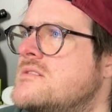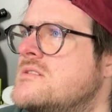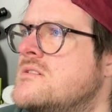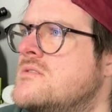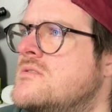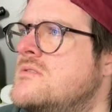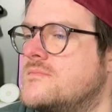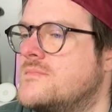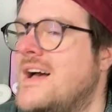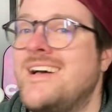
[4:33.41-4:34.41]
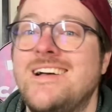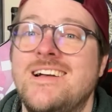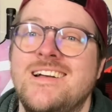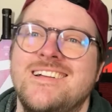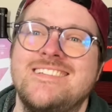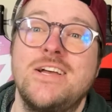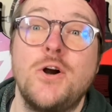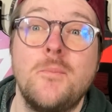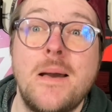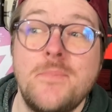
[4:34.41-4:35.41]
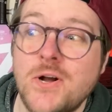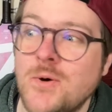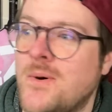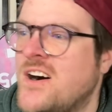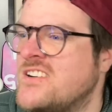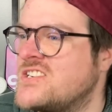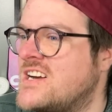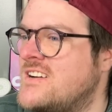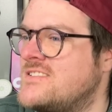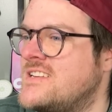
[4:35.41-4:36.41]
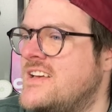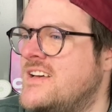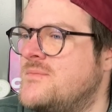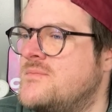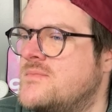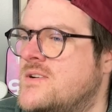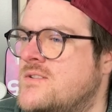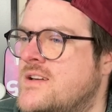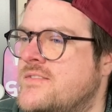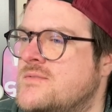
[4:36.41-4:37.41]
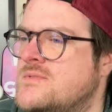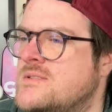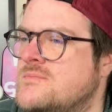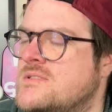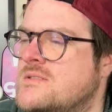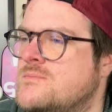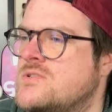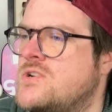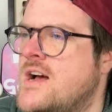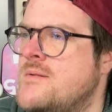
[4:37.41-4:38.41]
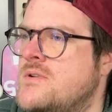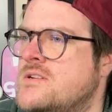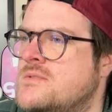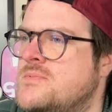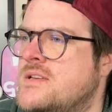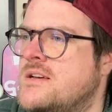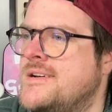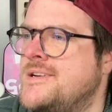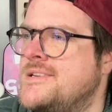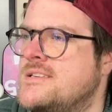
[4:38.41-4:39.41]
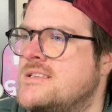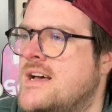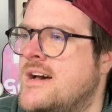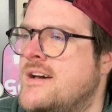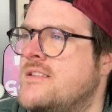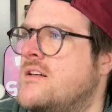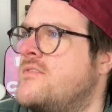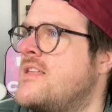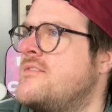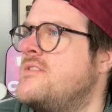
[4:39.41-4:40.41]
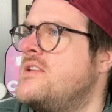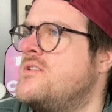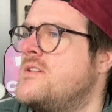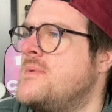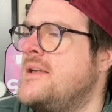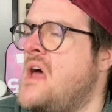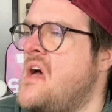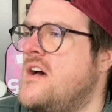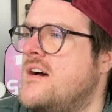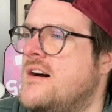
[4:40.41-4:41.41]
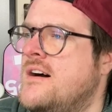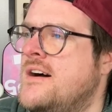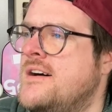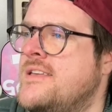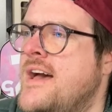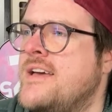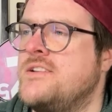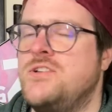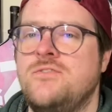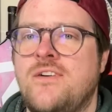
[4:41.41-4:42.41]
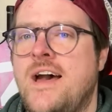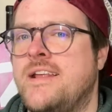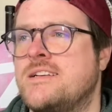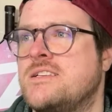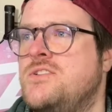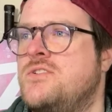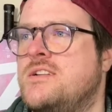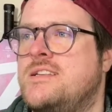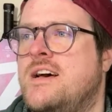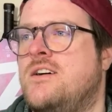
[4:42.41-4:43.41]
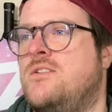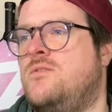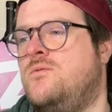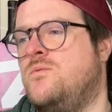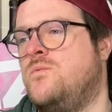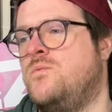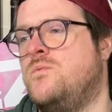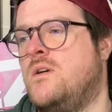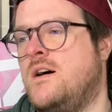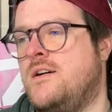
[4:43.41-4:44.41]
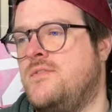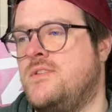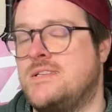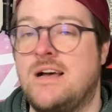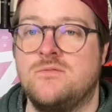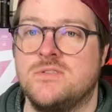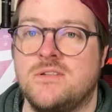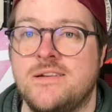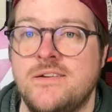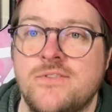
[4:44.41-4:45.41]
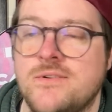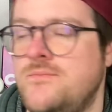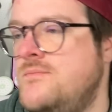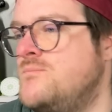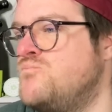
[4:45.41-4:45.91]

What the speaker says: So Tickle My Pickleball, shout out to him. Go give him some subscribers because I loved that video he made. Yeah, he had two Vatics and you could tell the sound was a lot different.